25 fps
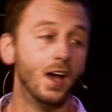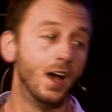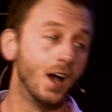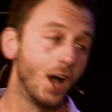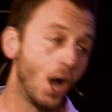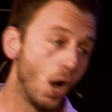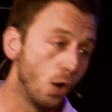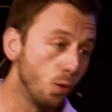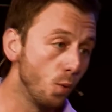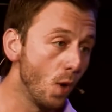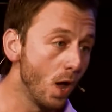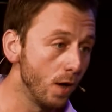
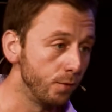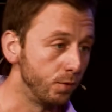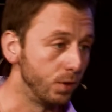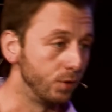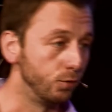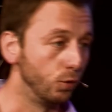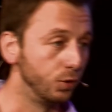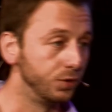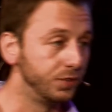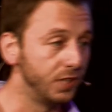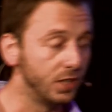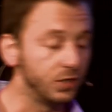However,
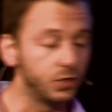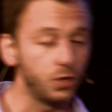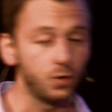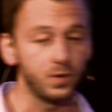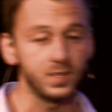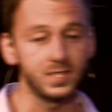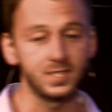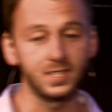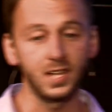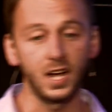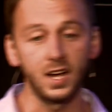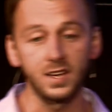what
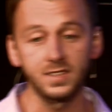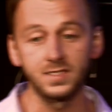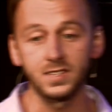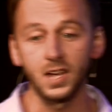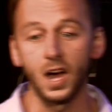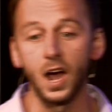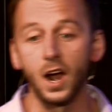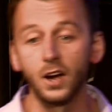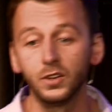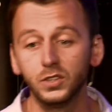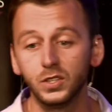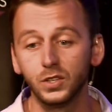interests us
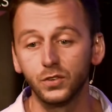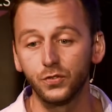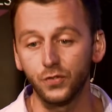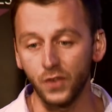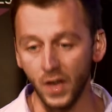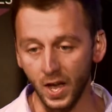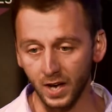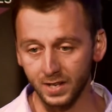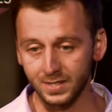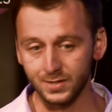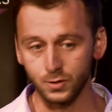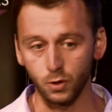are the
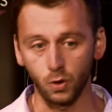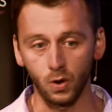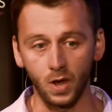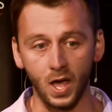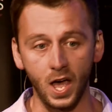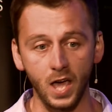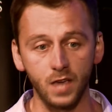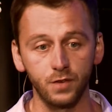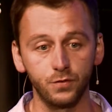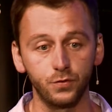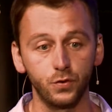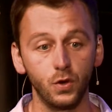effects on
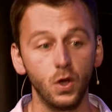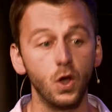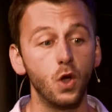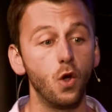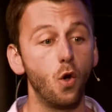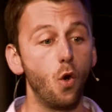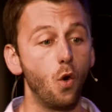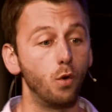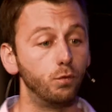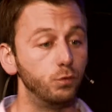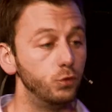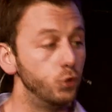life
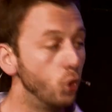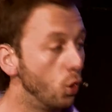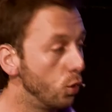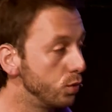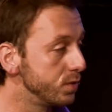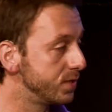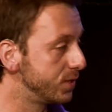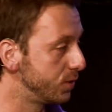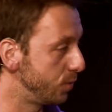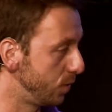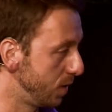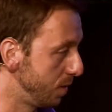of
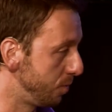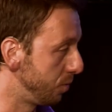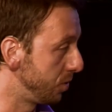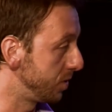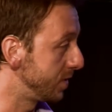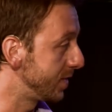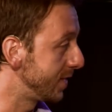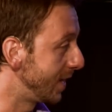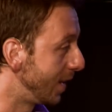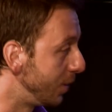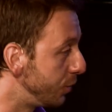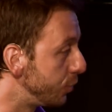those
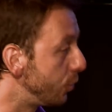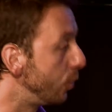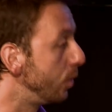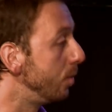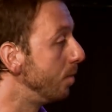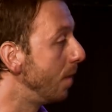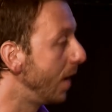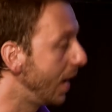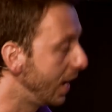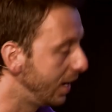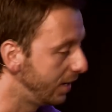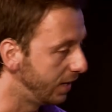3%
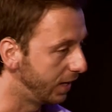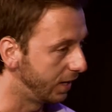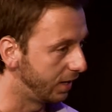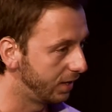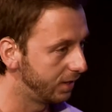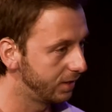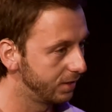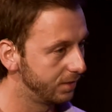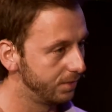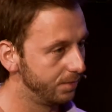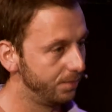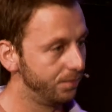remaining.
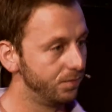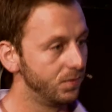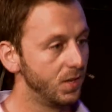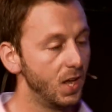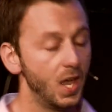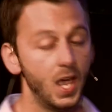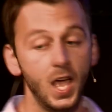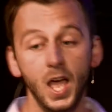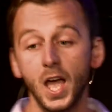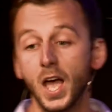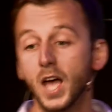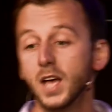
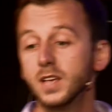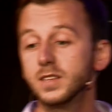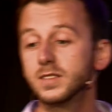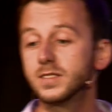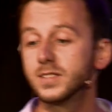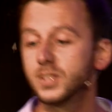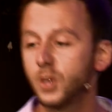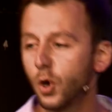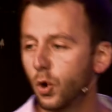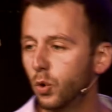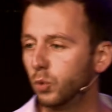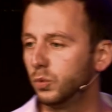
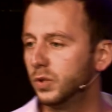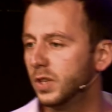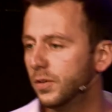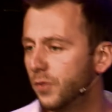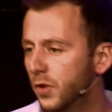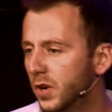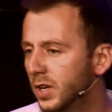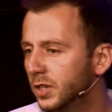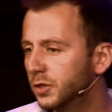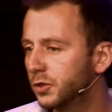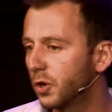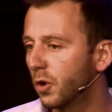So,
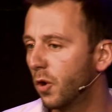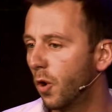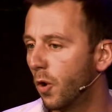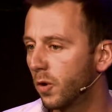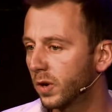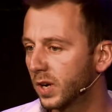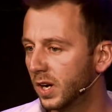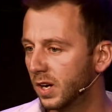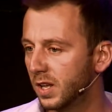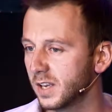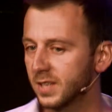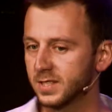different
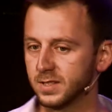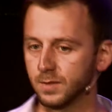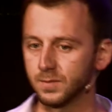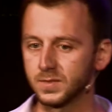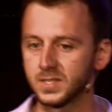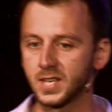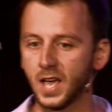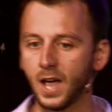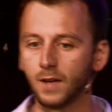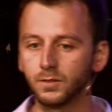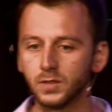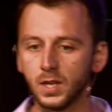
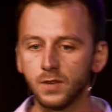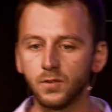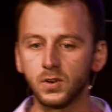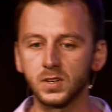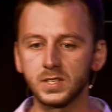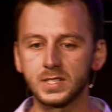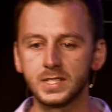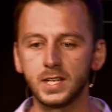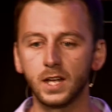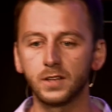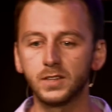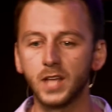organisms have
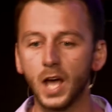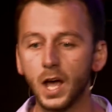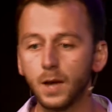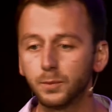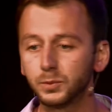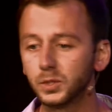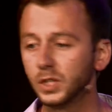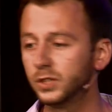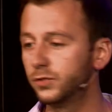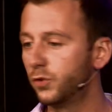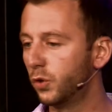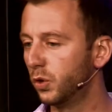diversely
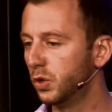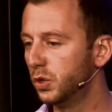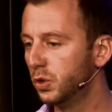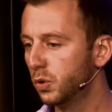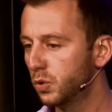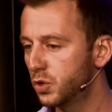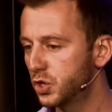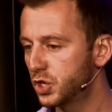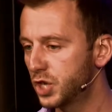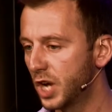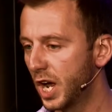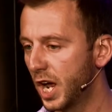adapted for
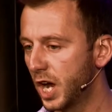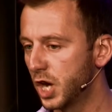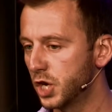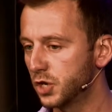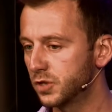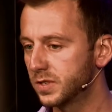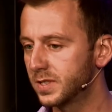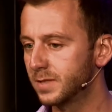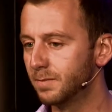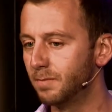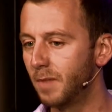new changes.